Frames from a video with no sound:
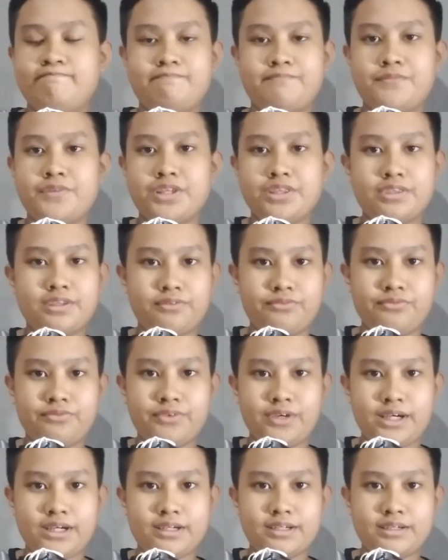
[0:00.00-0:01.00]
What the
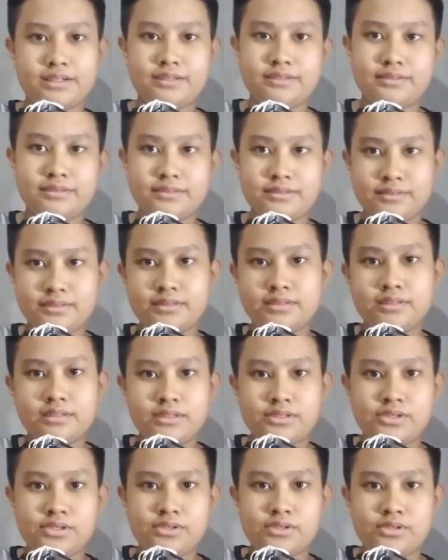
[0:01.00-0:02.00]
fuck?
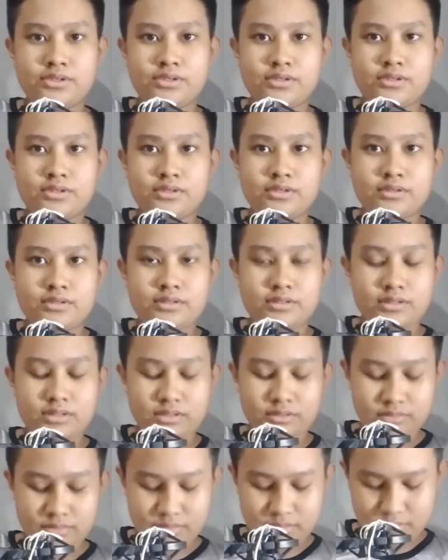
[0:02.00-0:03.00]

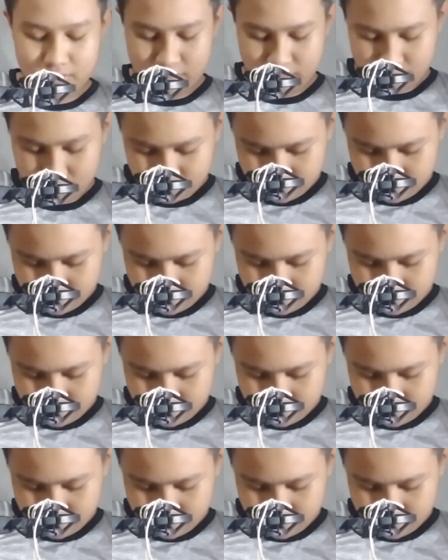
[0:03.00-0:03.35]
Oh no.